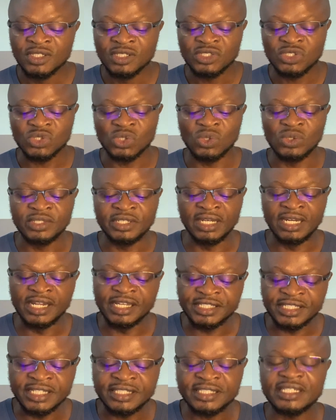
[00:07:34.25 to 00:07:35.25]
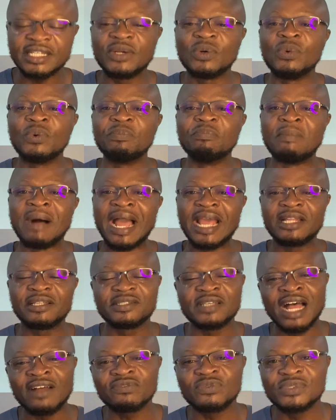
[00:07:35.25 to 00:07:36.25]
So the legit might
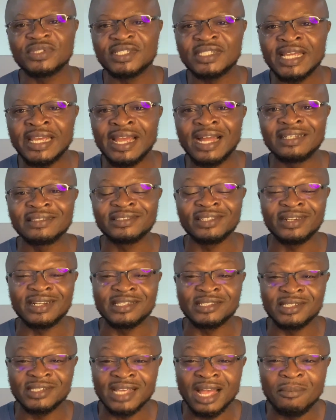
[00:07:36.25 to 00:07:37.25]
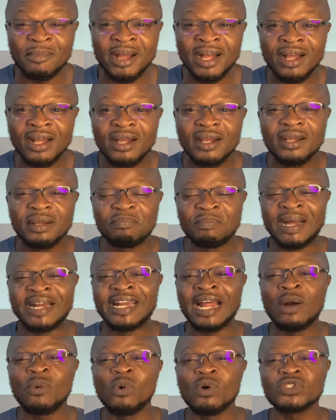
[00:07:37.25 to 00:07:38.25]
have to stay until the summer but
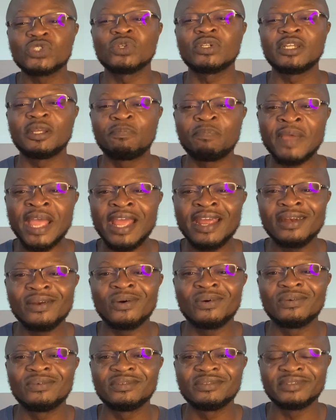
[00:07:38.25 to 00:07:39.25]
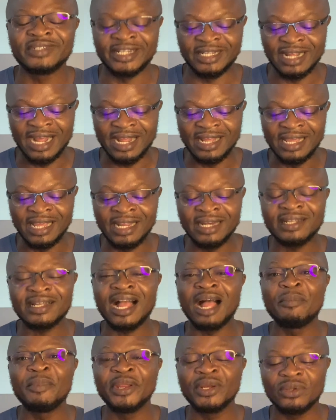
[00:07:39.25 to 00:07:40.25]
that will also depend on the
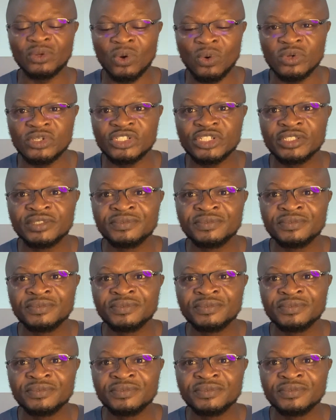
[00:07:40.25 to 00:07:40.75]
incoming coach